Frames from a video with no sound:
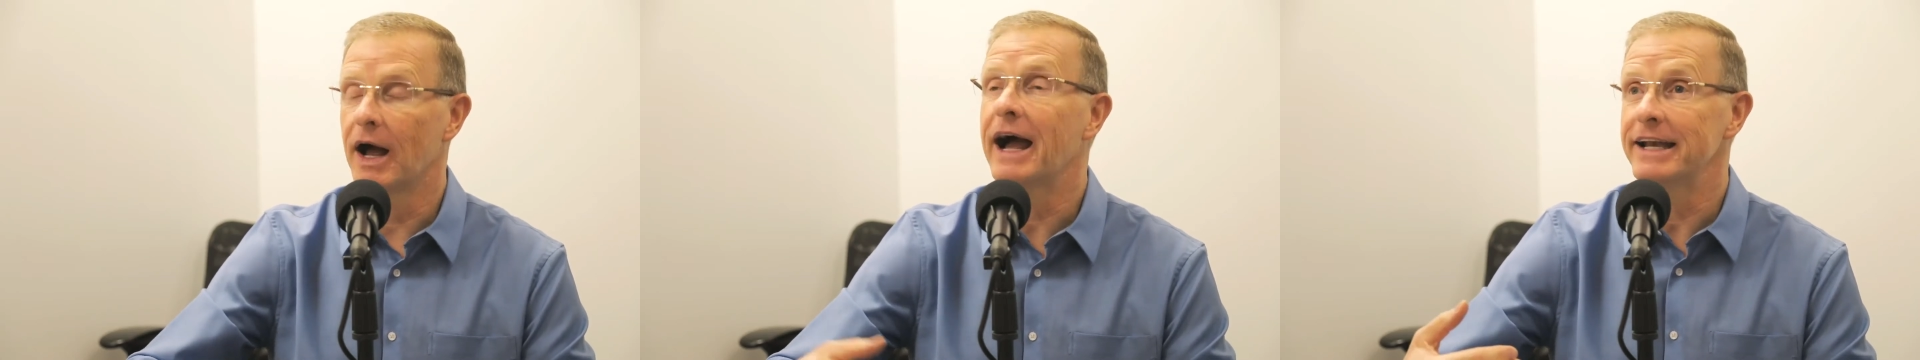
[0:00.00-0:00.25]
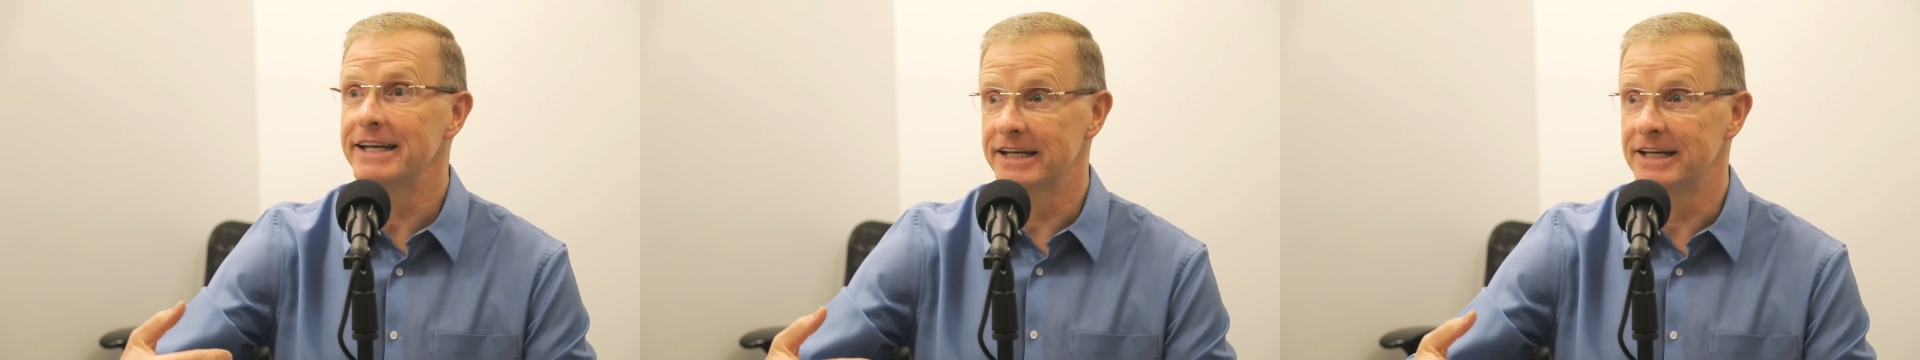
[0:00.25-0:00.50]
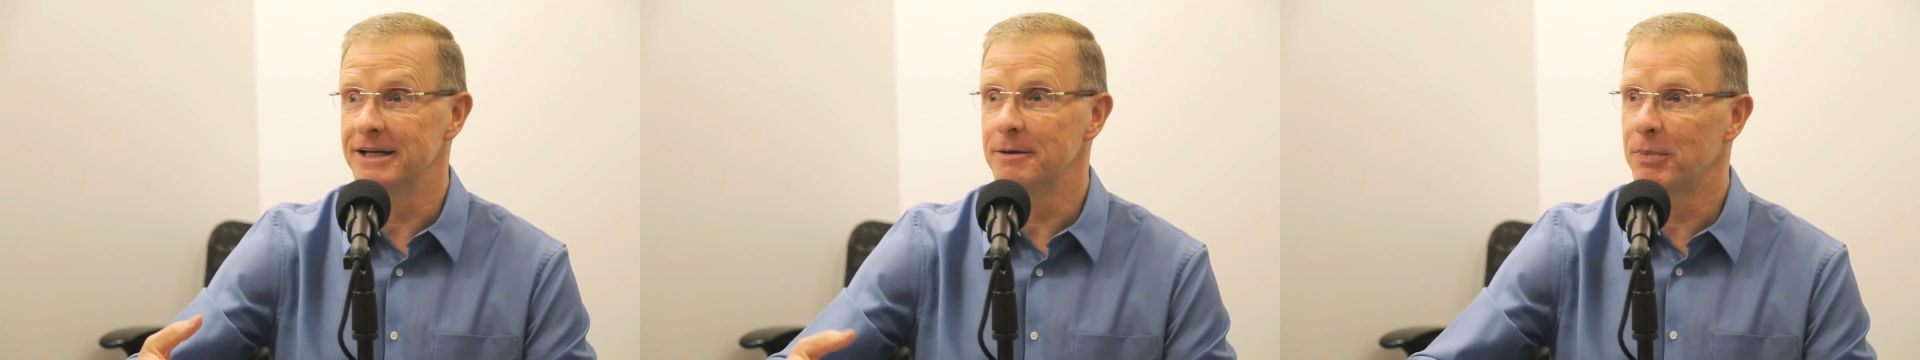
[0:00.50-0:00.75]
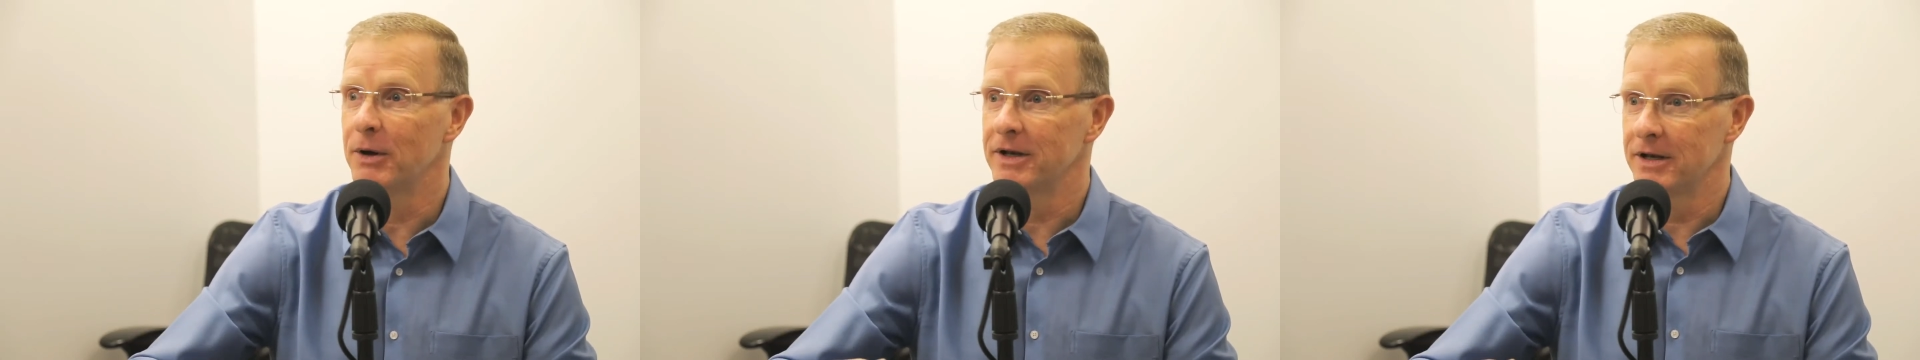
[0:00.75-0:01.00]
I mm-hmm. didn't,
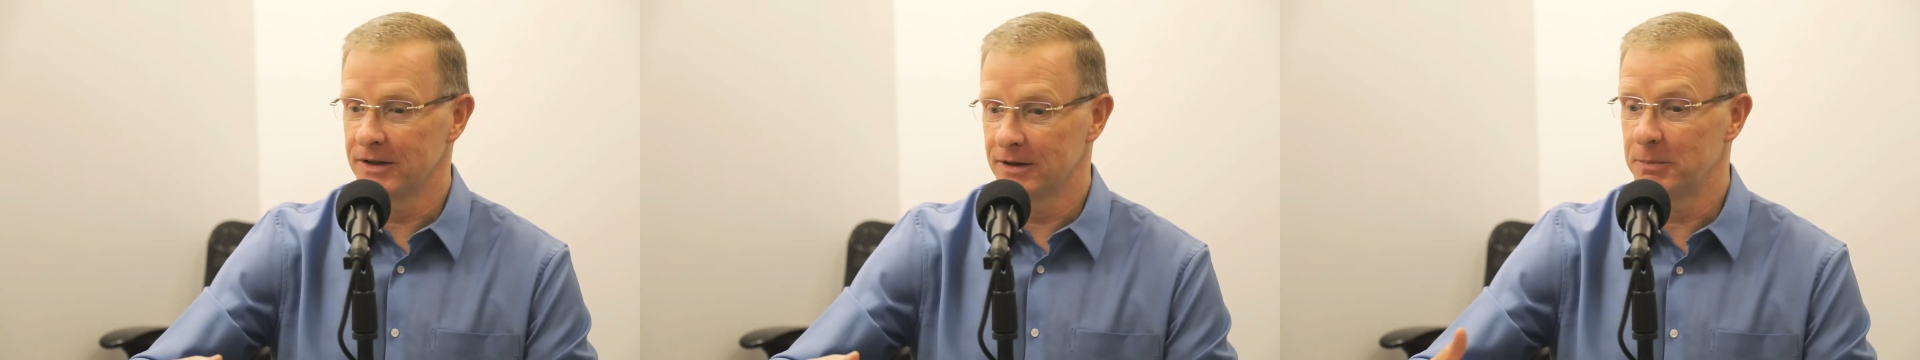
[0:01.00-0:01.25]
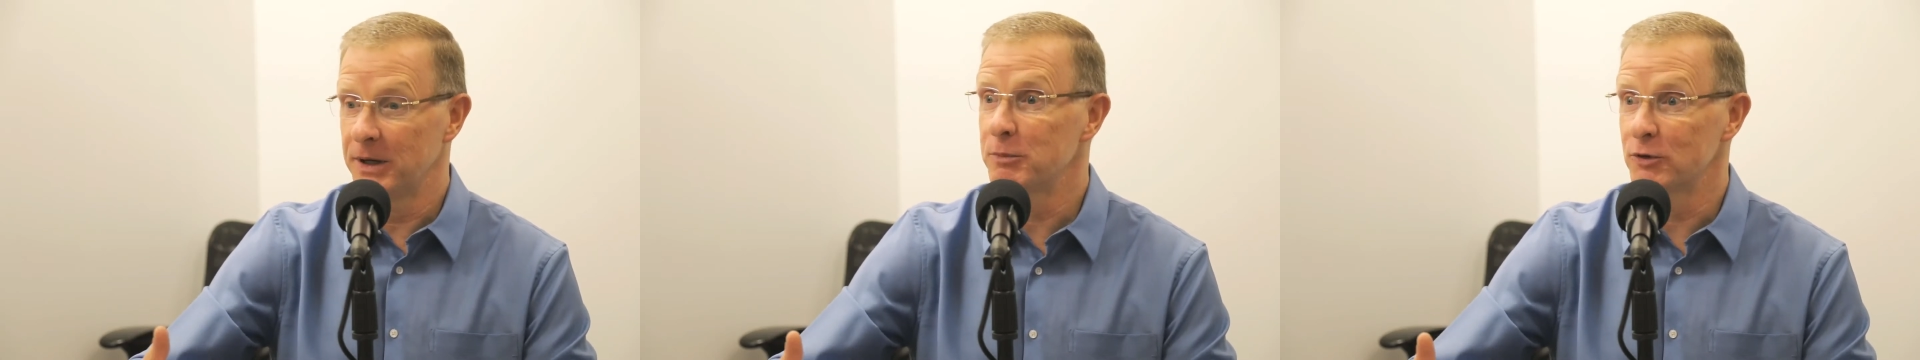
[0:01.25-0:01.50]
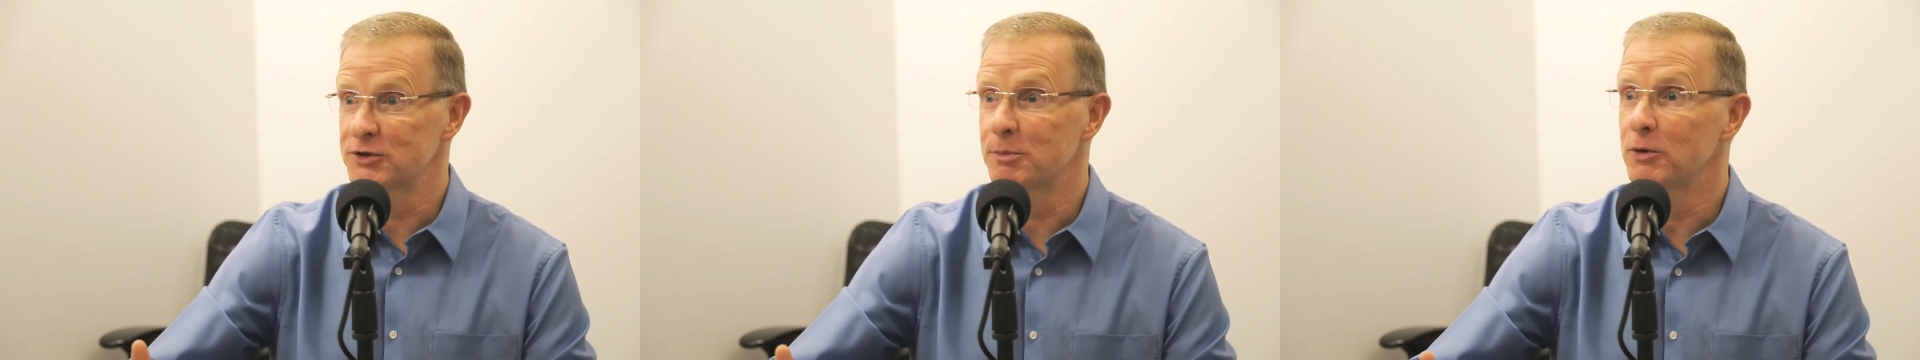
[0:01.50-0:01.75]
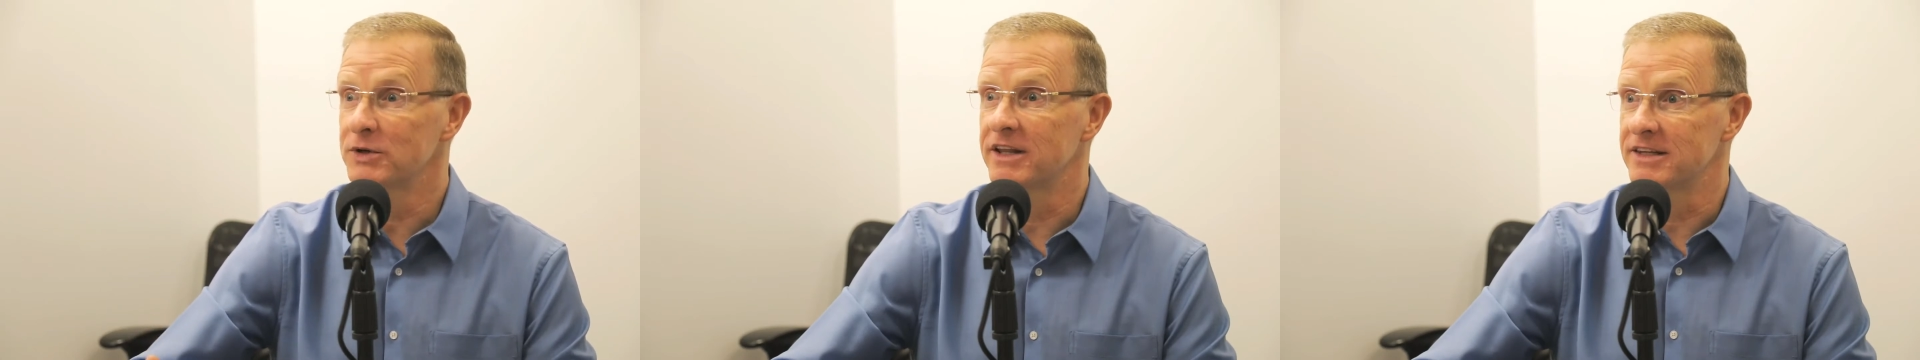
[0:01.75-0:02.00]
but people
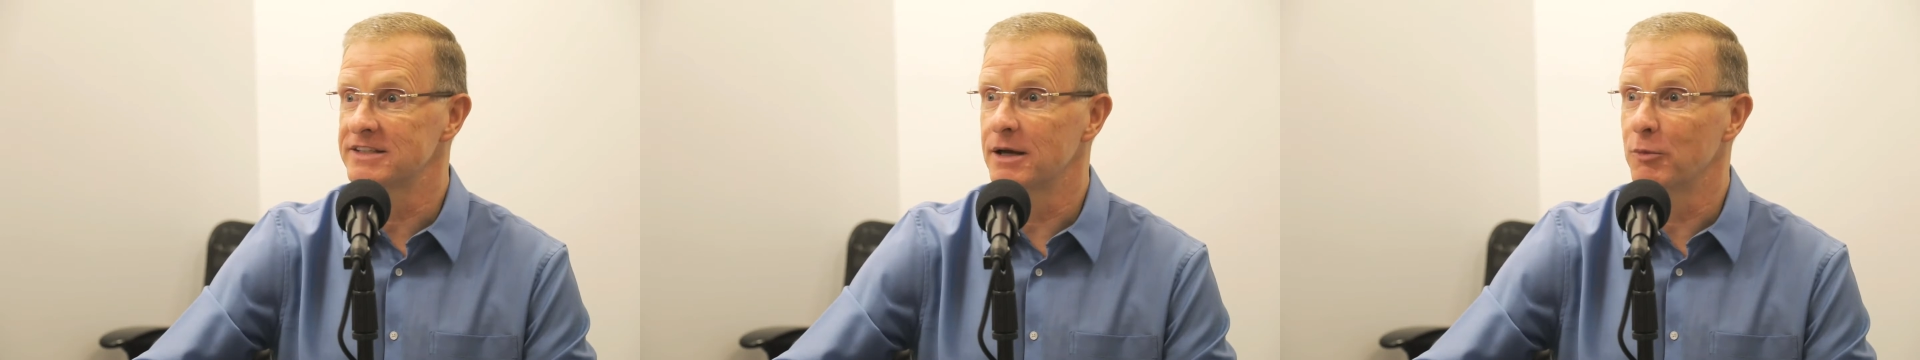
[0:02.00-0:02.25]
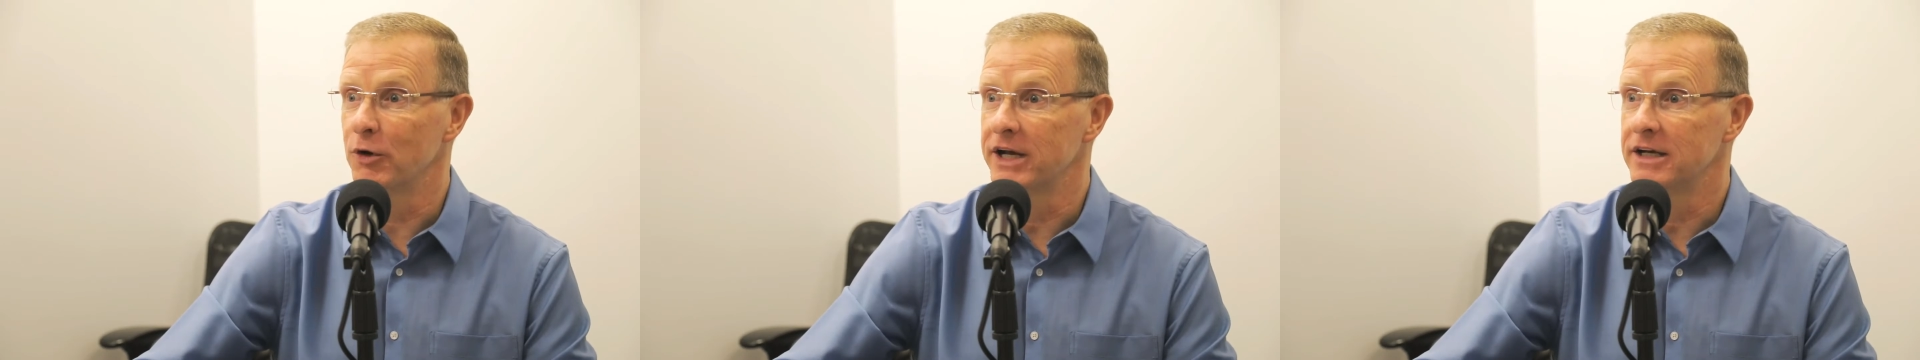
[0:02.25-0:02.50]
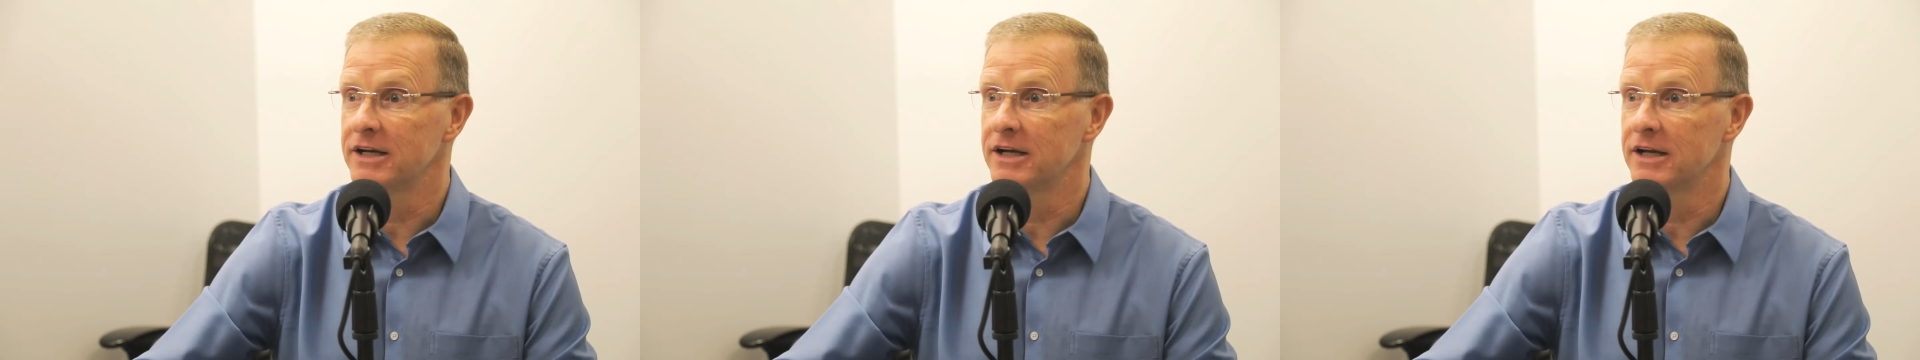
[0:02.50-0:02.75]
smoked on the submarine.